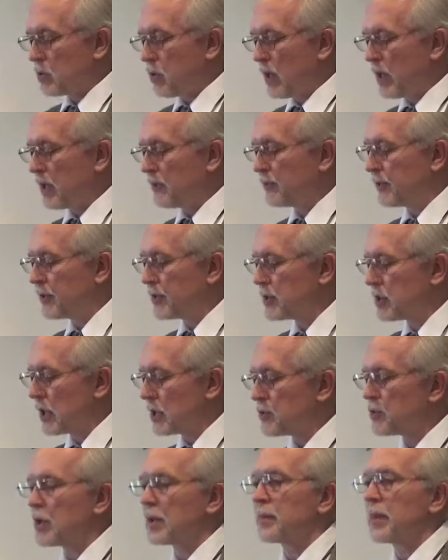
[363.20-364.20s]
21st
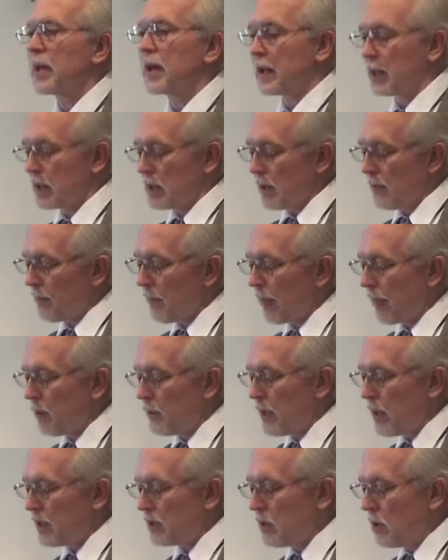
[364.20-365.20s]
century America,
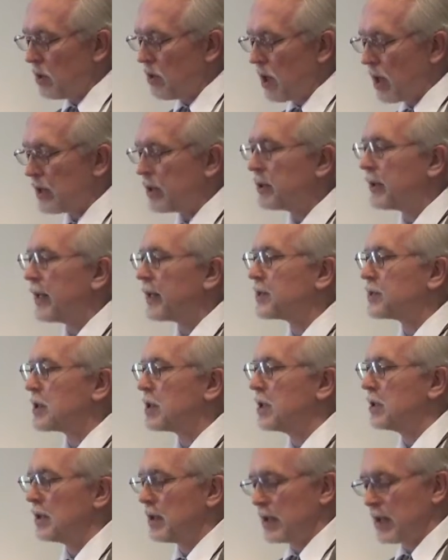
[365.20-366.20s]
we are no longer
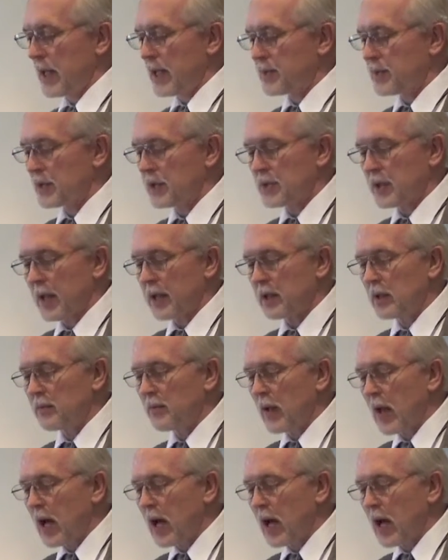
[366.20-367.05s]
executed as in Salem.